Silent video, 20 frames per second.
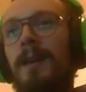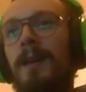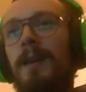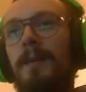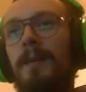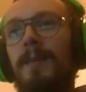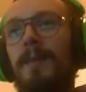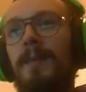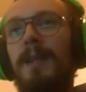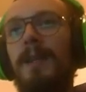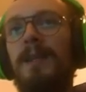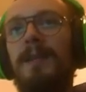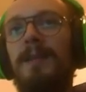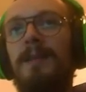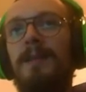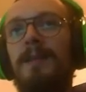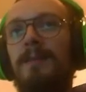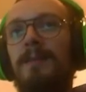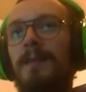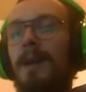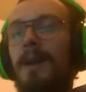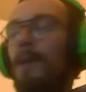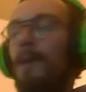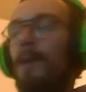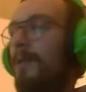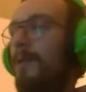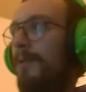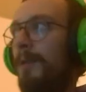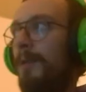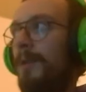because a
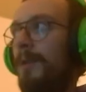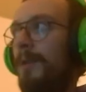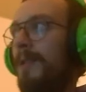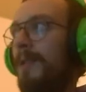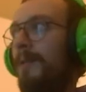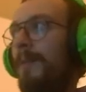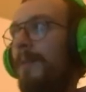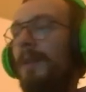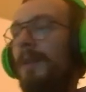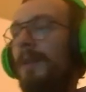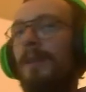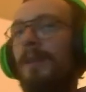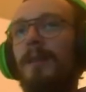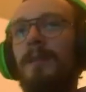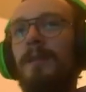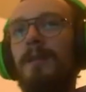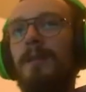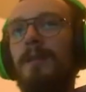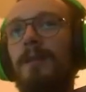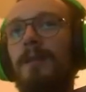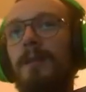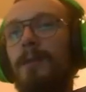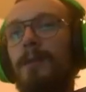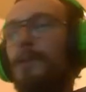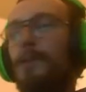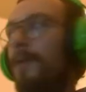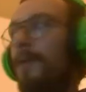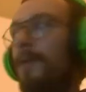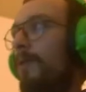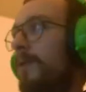lot of units are building
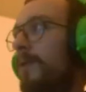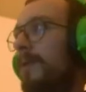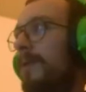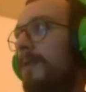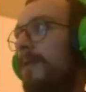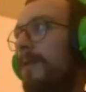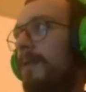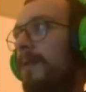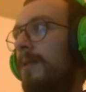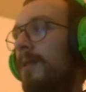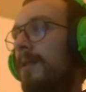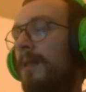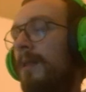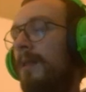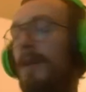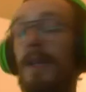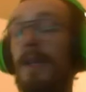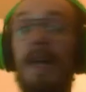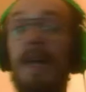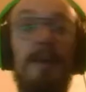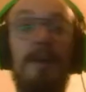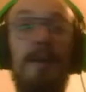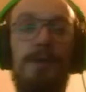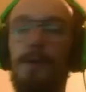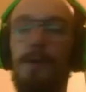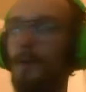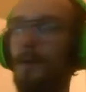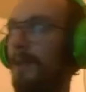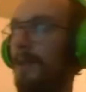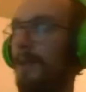grief wounds, every
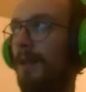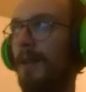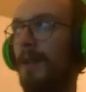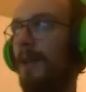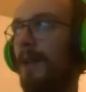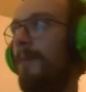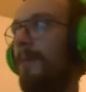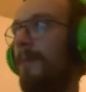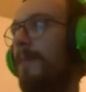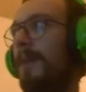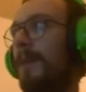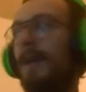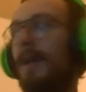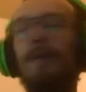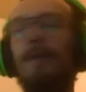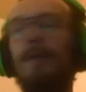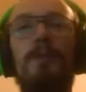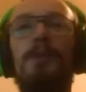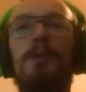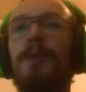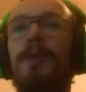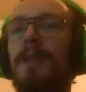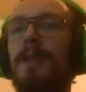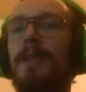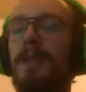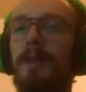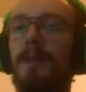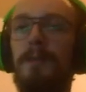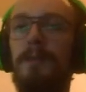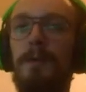unit in the game, a support
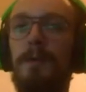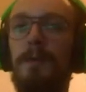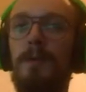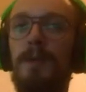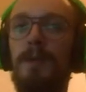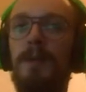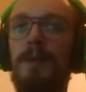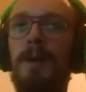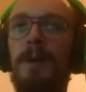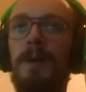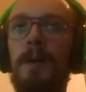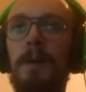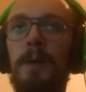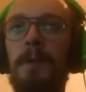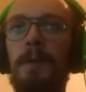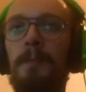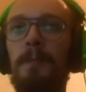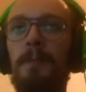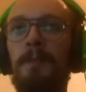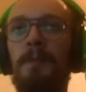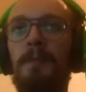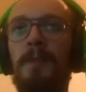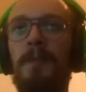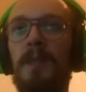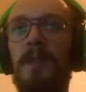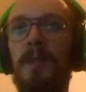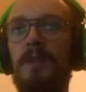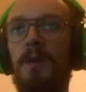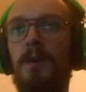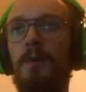doesn't have to do it.
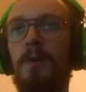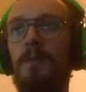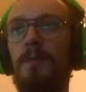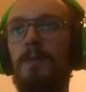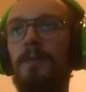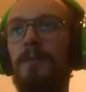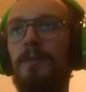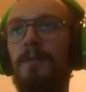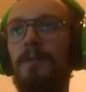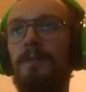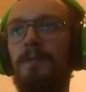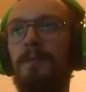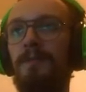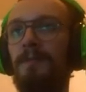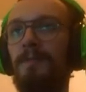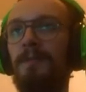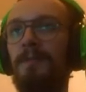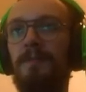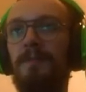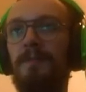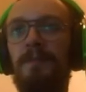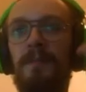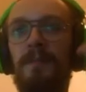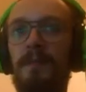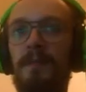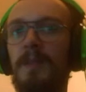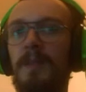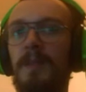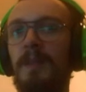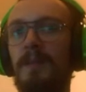So
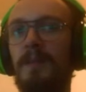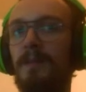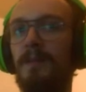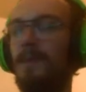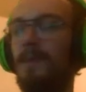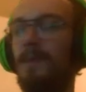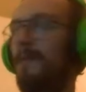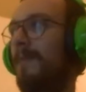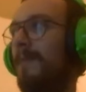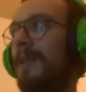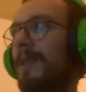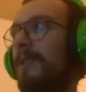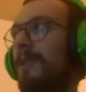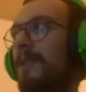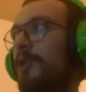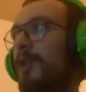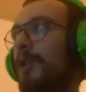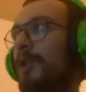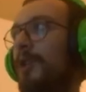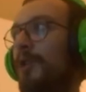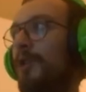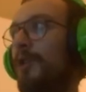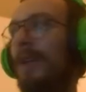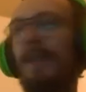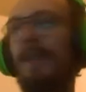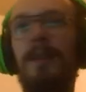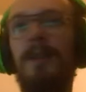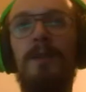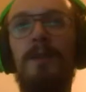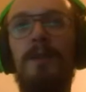it doesn't change
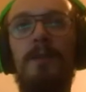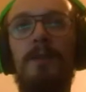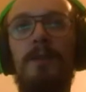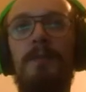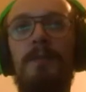nothing at all.